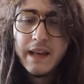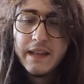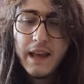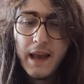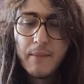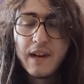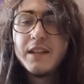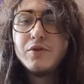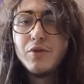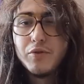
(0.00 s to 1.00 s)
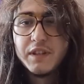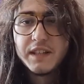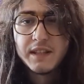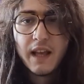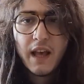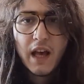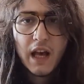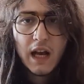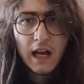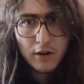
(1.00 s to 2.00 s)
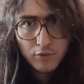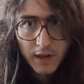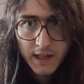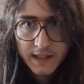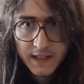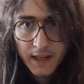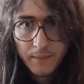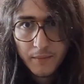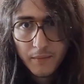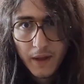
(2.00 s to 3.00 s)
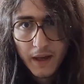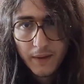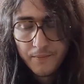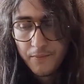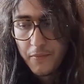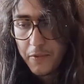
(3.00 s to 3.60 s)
Yeah, I'm glad you noticed. I'll quickly skim